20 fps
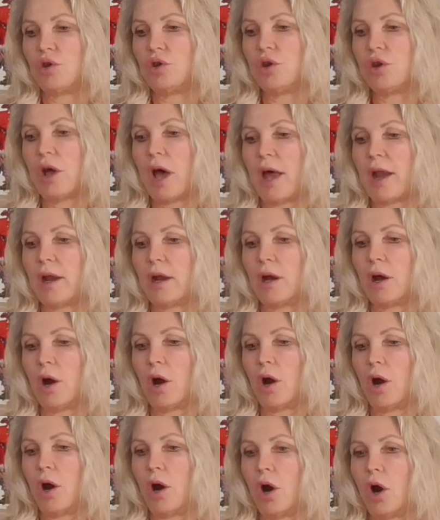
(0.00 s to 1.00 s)
you got to
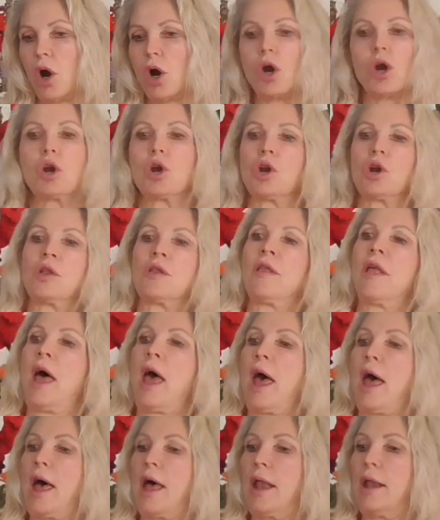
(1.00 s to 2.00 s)
earn
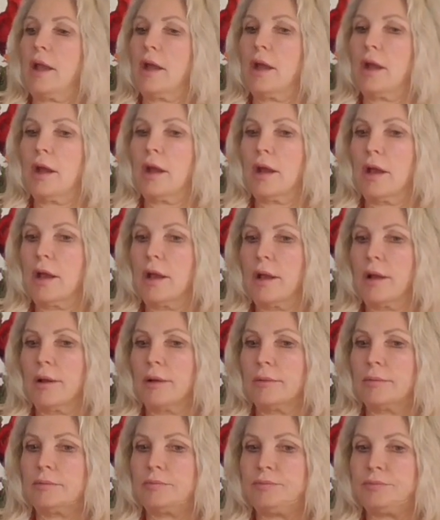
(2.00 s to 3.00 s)
that.
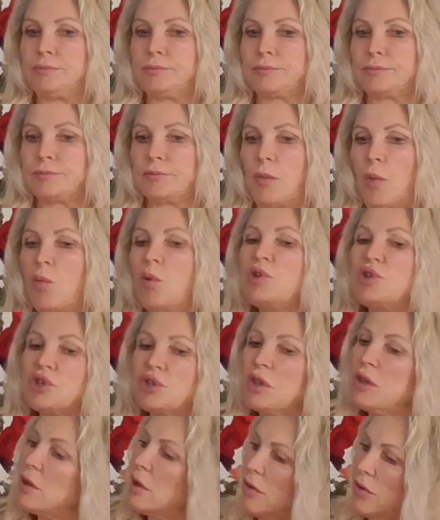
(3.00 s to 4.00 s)

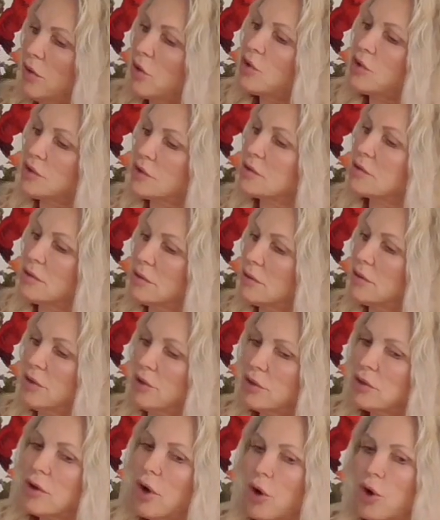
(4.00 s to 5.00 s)
Which their
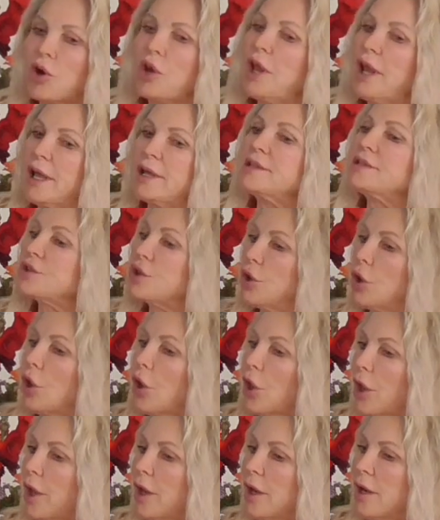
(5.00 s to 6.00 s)
earning is
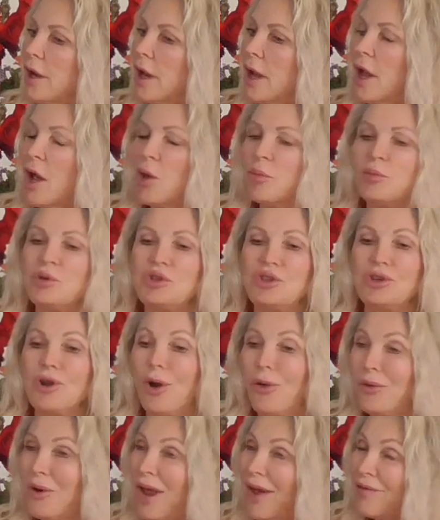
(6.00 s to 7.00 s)
good, but you
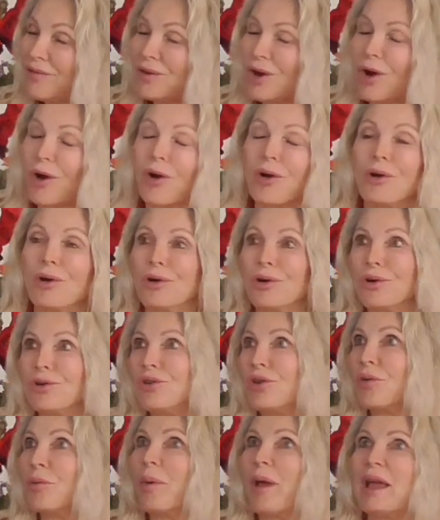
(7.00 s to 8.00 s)
don't have to earn
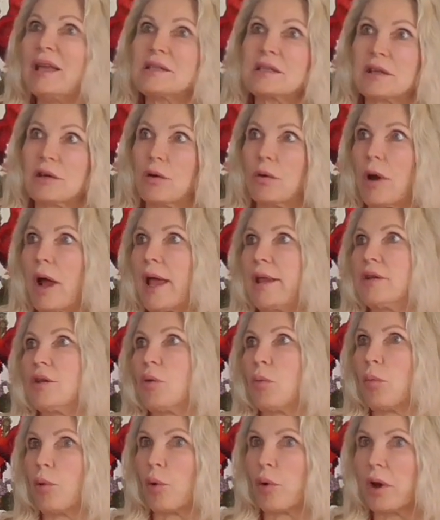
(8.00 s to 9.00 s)
your basic right
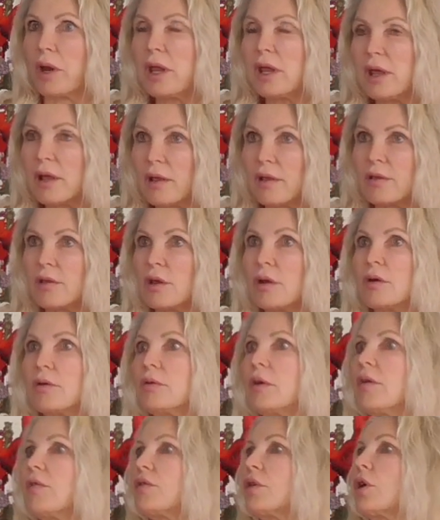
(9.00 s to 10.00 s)
to breathe. You
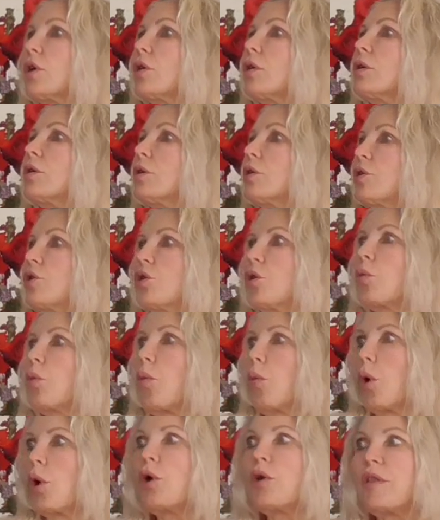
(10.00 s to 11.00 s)
don't have to earn your
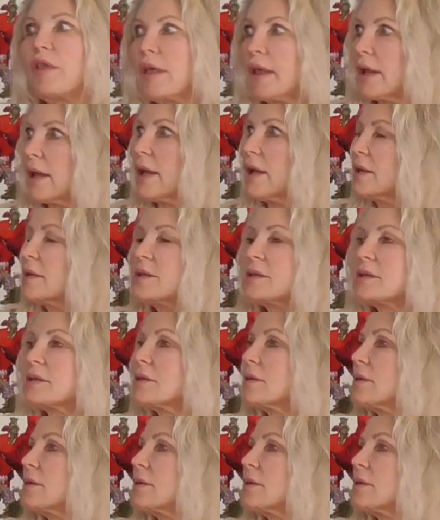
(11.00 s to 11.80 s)
worthiness.